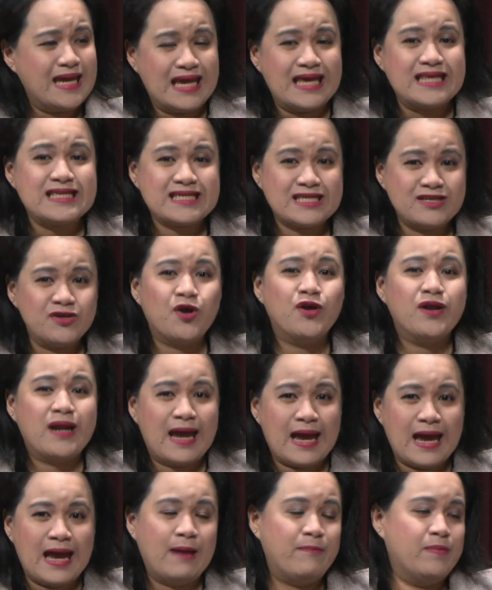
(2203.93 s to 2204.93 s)
it's not
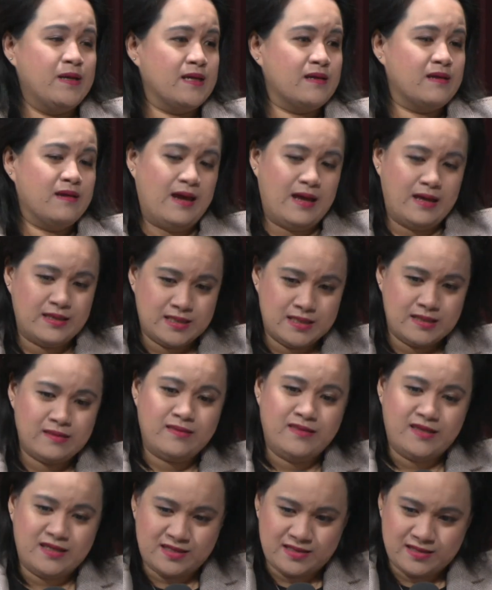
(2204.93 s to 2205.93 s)
happening, as
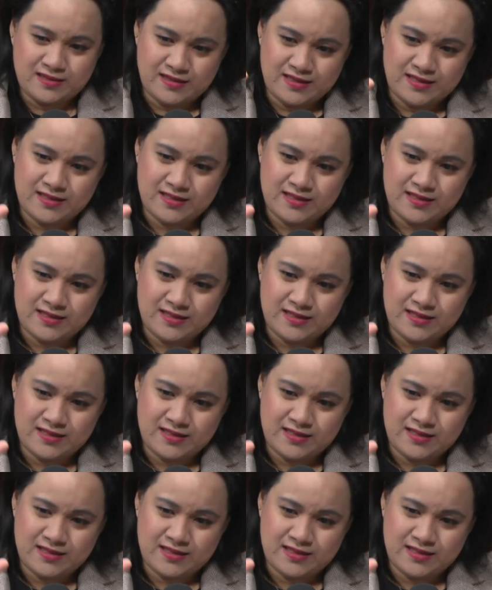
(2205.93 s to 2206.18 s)
in this